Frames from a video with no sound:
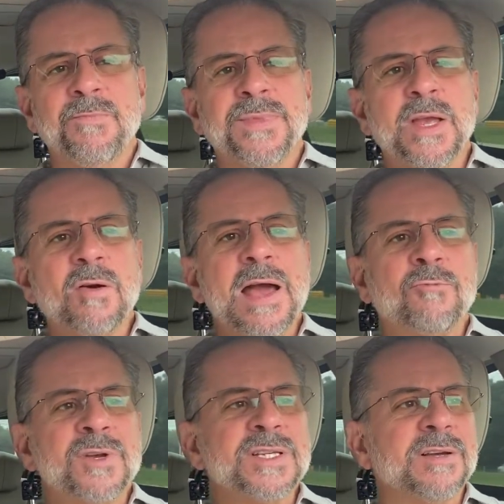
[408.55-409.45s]
They're at
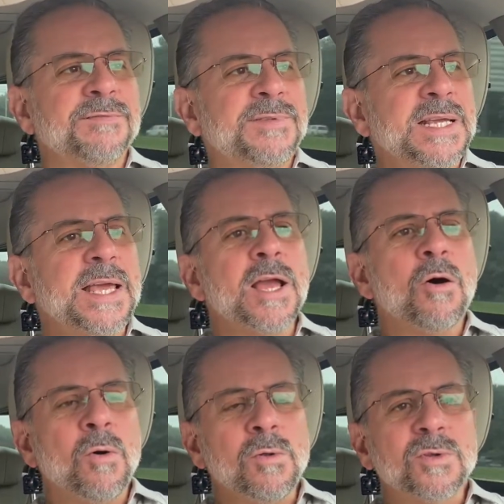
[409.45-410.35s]
risk of digging
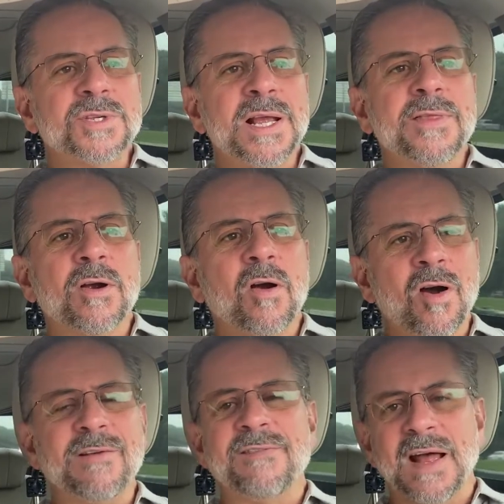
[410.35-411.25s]
holes in their
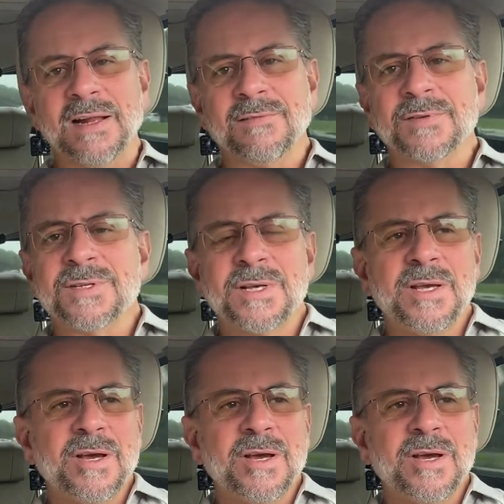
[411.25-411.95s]
heart valves